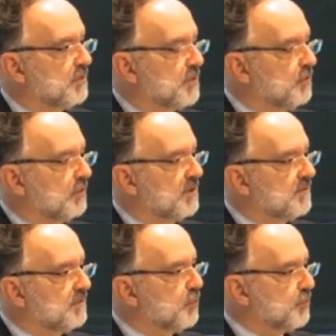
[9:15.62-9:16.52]
So
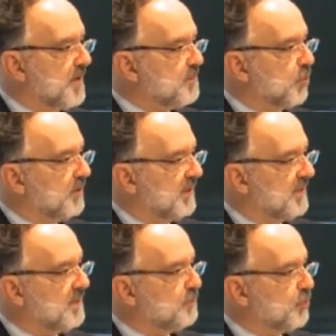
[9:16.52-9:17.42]
if you remember only
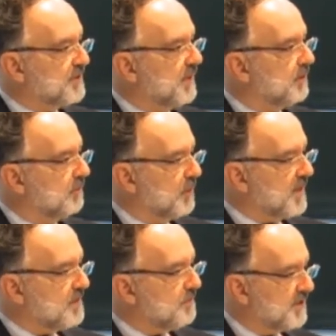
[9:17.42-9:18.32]
10% of
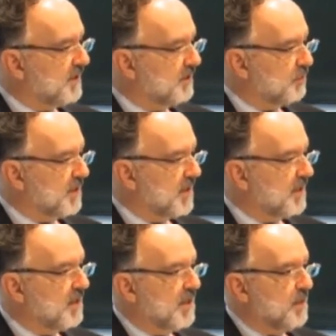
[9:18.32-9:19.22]
what I'm saying
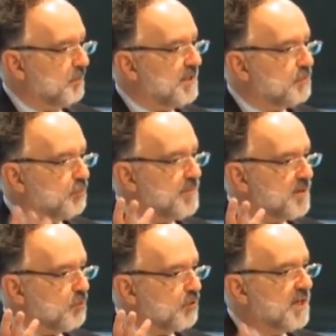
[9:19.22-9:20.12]
today, please
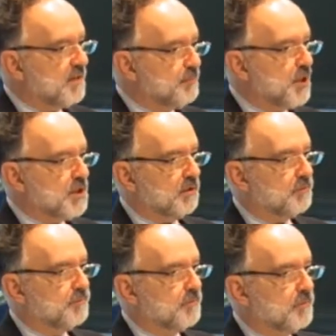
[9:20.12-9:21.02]
remember that part.
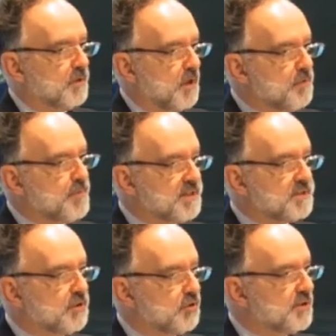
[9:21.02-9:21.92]
Our
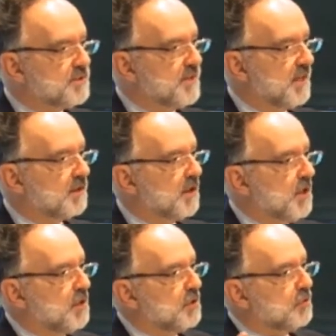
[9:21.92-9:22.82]
message is that
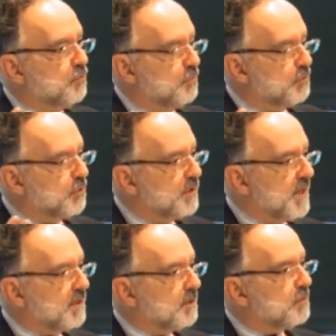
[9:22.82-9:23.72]

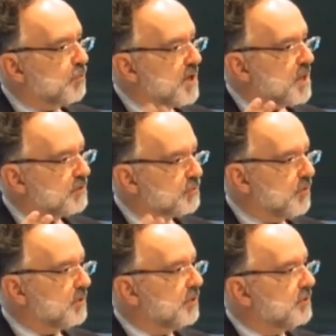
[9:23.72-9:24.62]
together we are
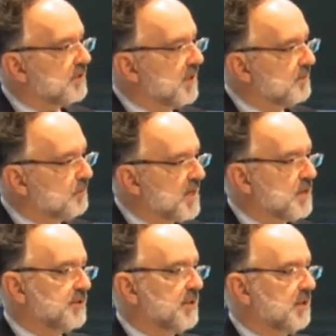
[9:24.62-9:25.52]
stronger than
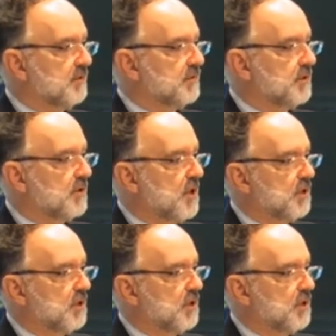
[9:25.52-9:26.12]
by ourselves.